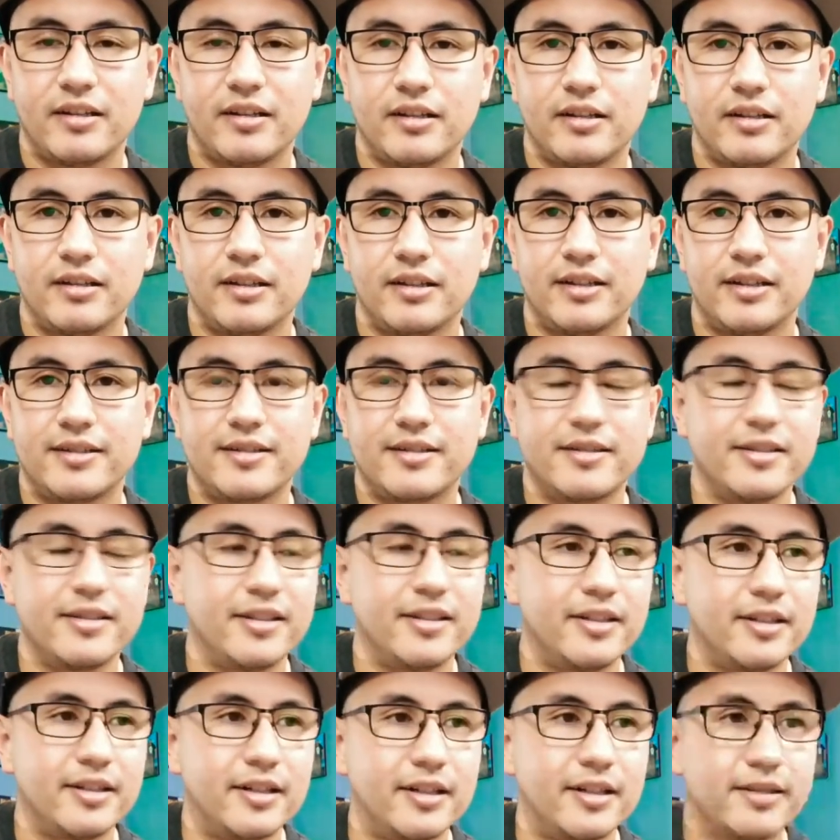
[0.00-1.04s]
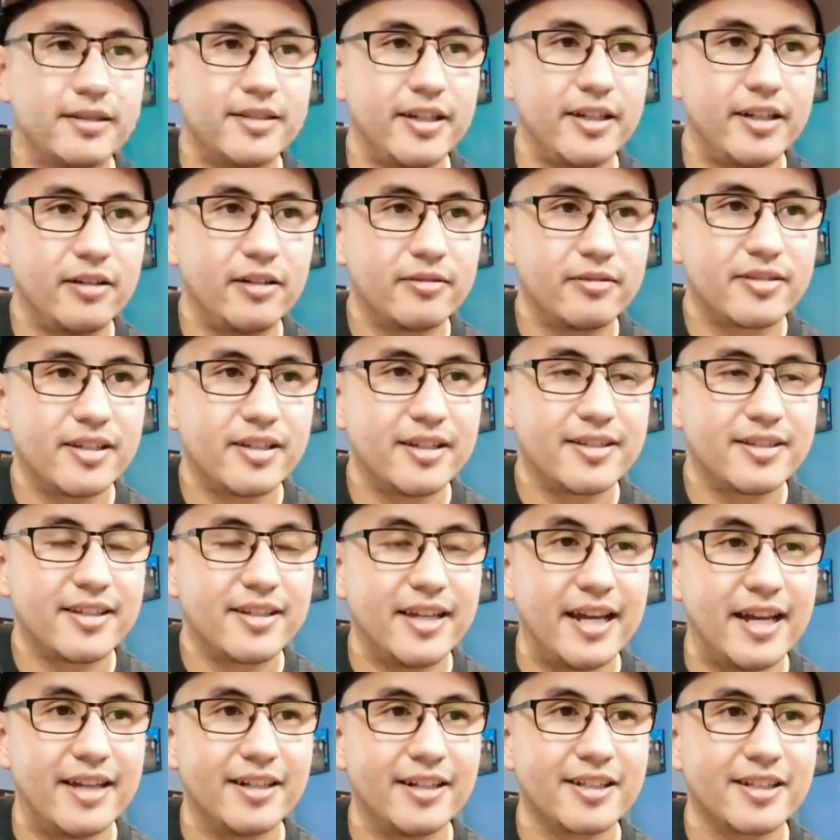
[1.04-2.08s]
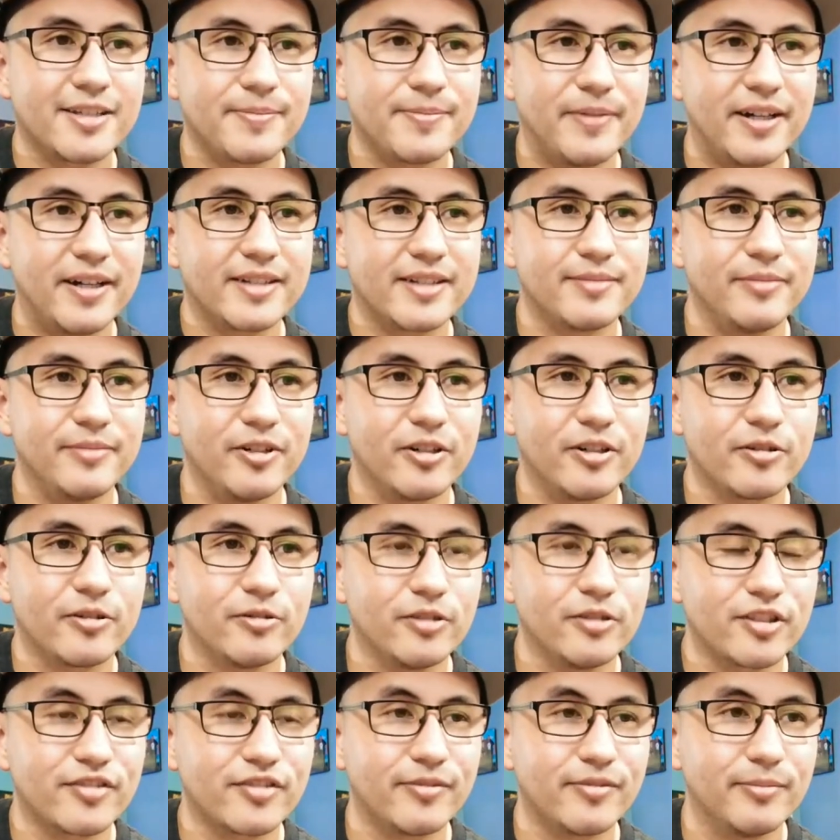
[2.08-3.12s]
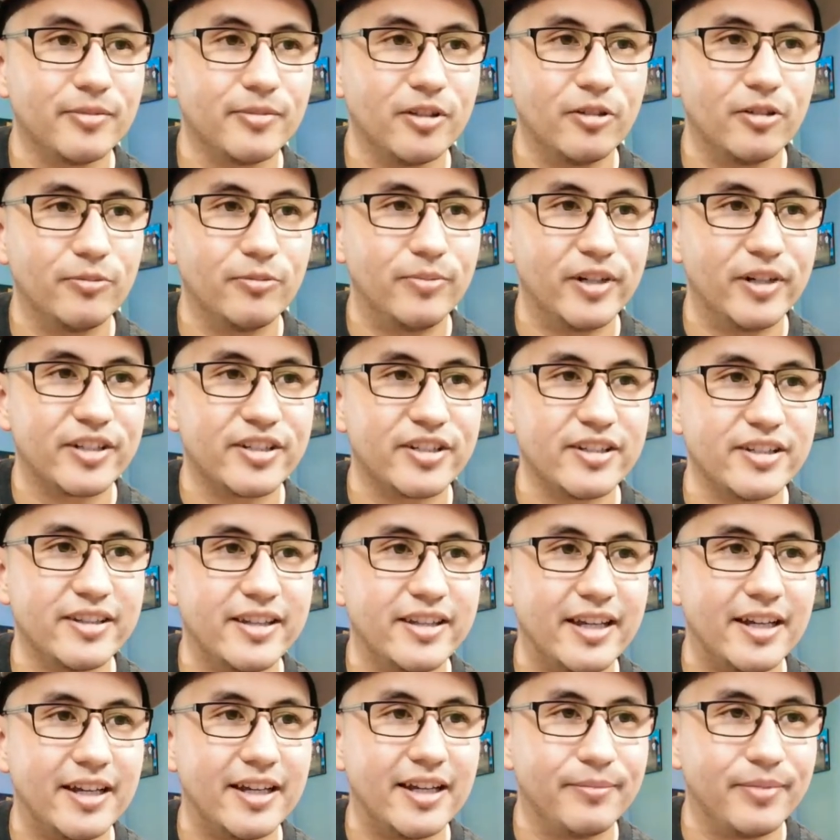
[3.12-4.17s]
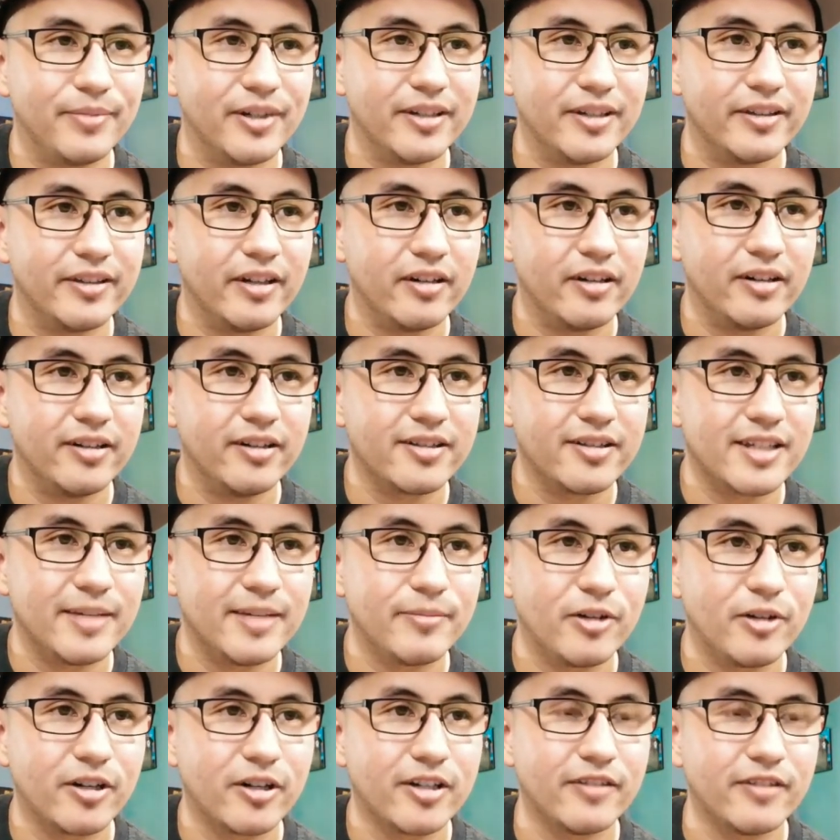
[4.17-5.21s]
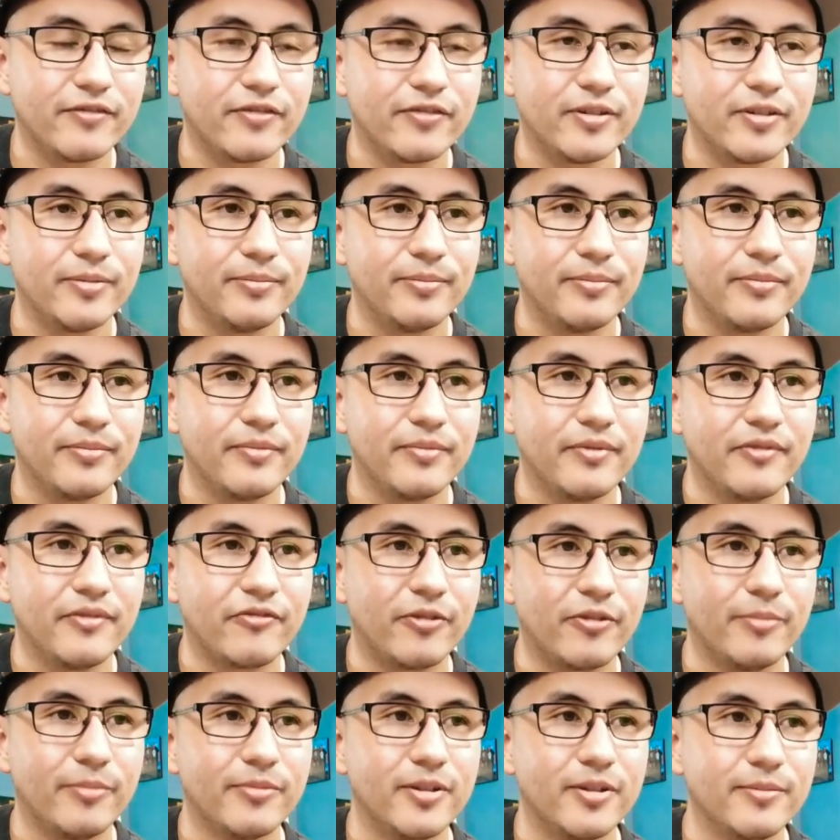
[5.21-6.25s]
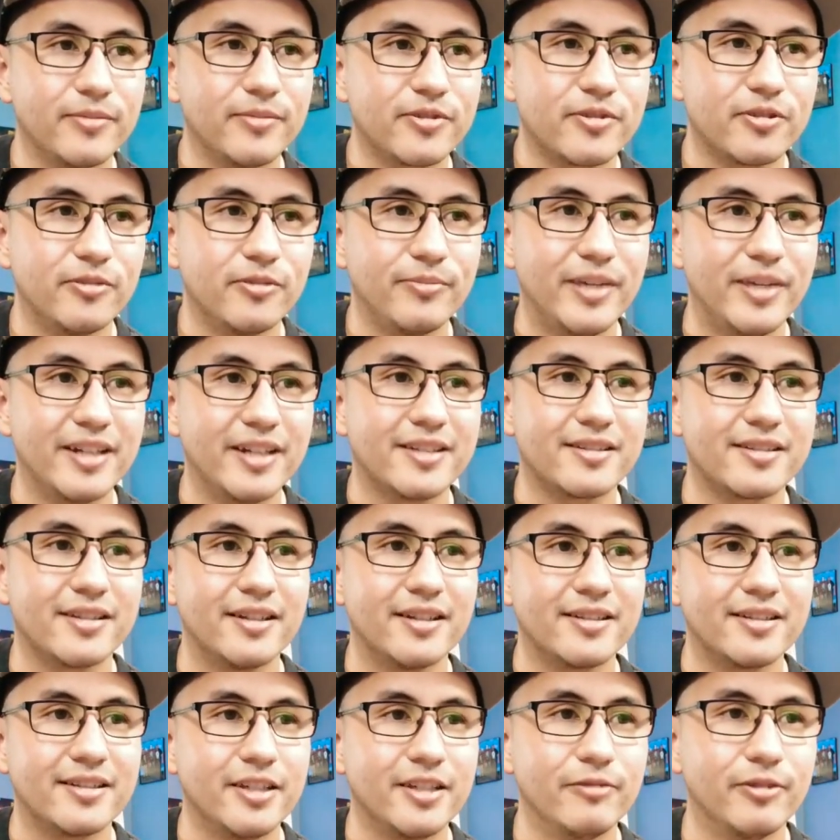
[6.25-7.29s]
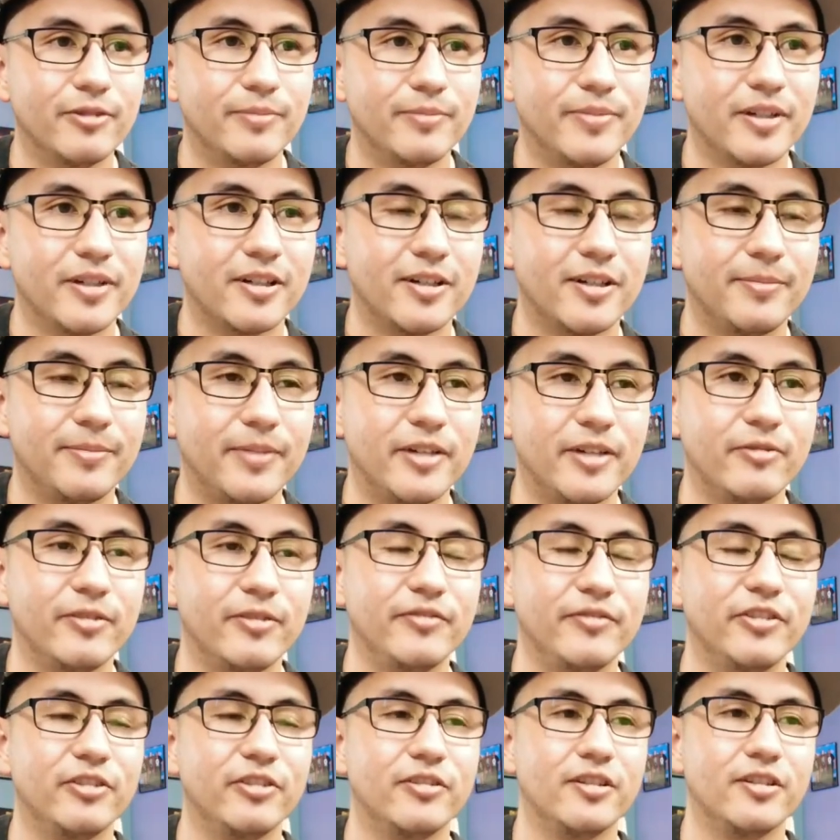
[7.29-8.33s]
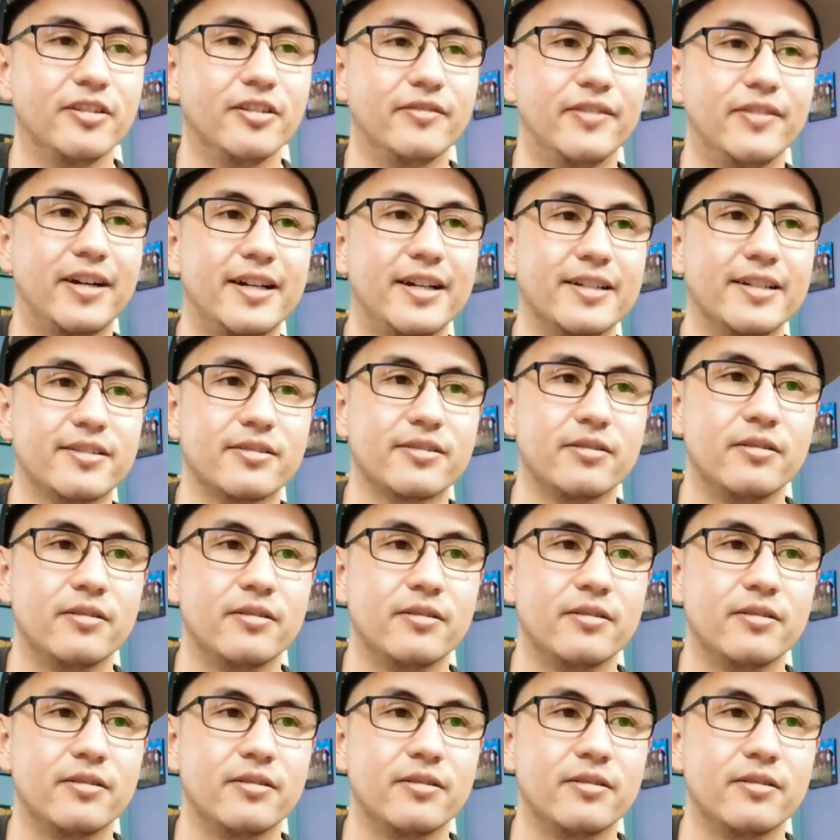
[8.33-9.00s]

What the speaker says: Let's see. Tito says can't expect miracles from low budget, but there is a market from them, so it makes sense he would pick up and review the device.